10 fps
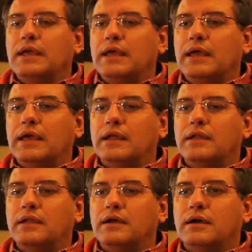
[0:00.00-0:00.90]

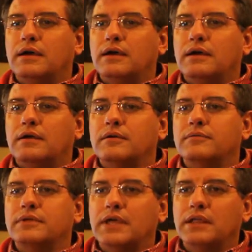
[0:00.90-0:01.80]
And
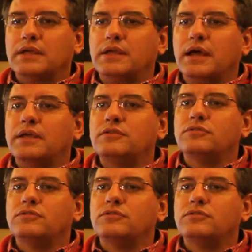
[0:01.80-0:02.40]
Kelly and I